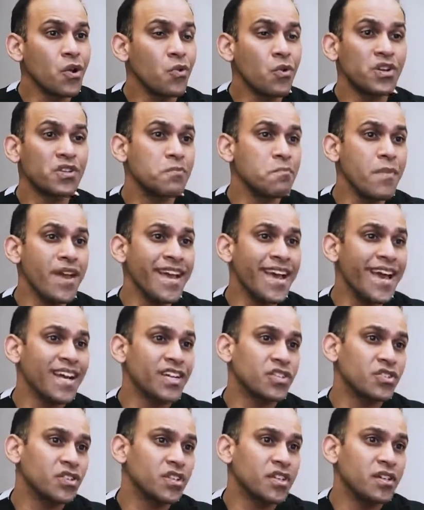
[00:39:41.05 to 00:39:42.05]
which may
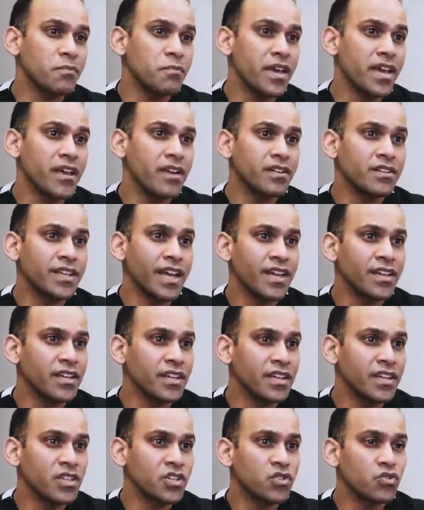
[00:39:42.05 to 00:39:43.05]
actually make tendon
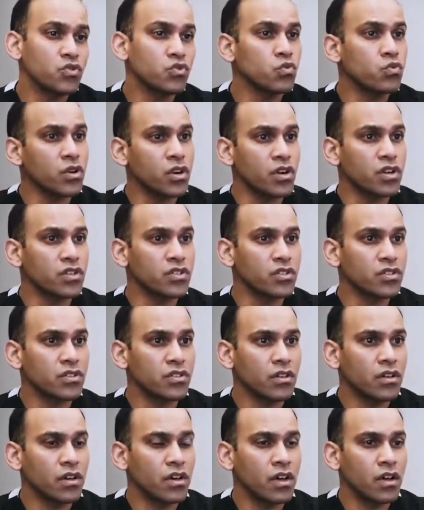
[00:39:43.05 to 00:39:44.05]
issues worse.
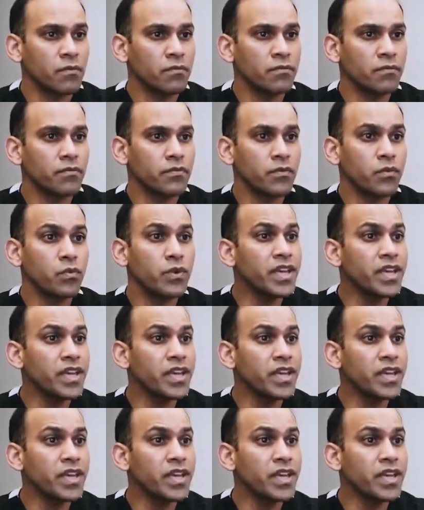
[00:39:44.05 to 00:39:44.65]
Yeah, weaken it.